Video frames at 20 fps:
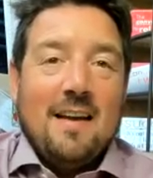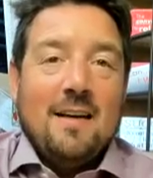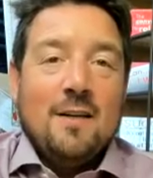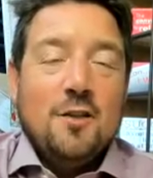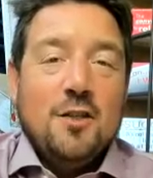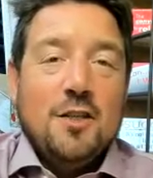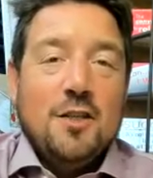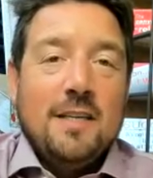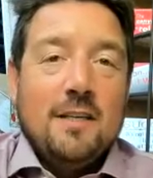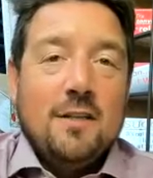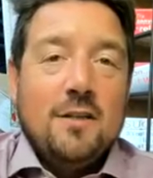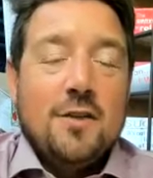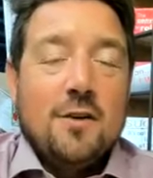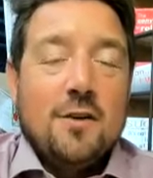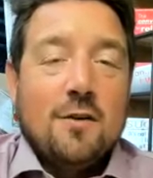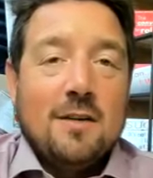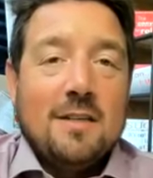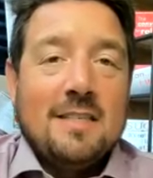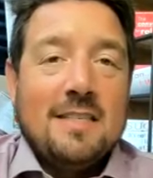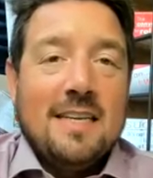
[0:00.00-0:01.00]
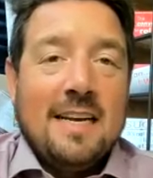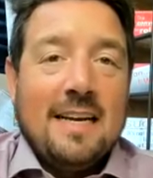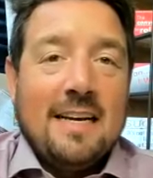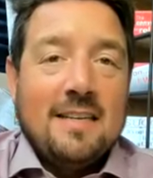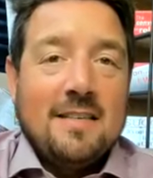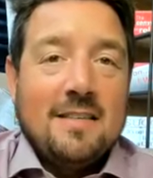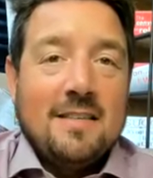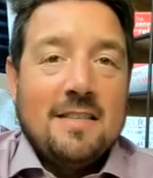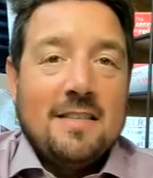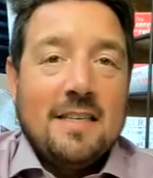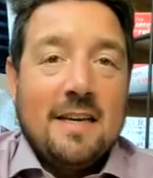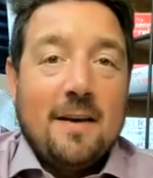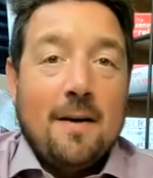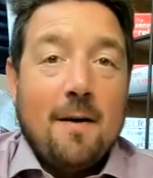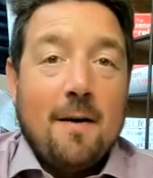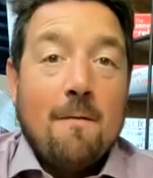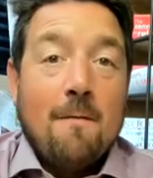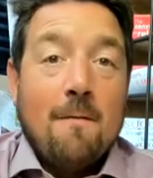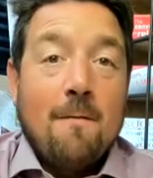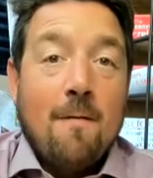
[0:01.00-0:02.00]
LG Insurance
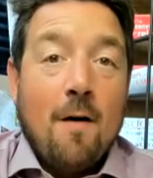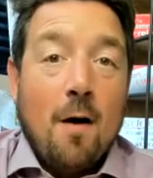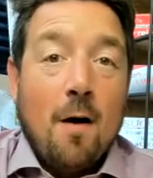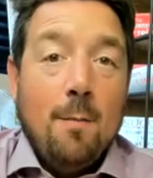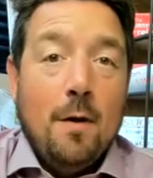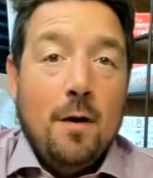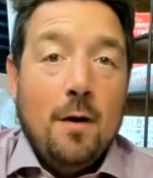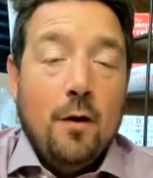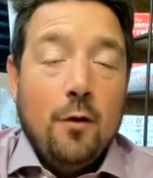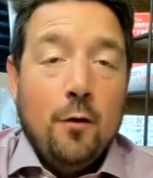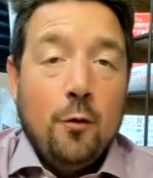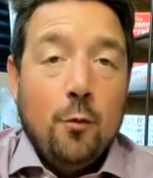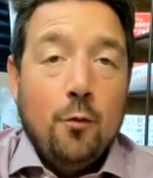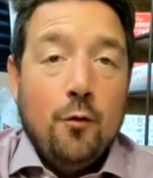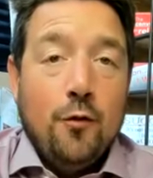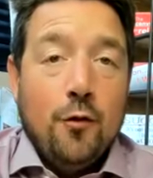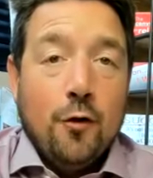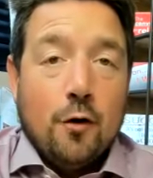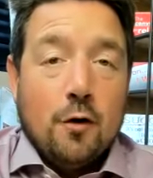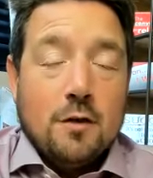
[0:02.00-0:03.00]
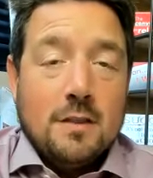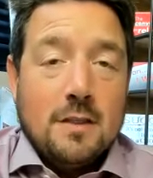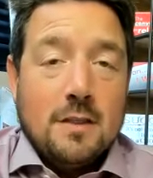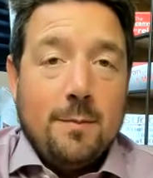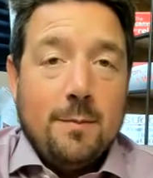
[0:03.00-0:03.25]
Agency from New Jersey.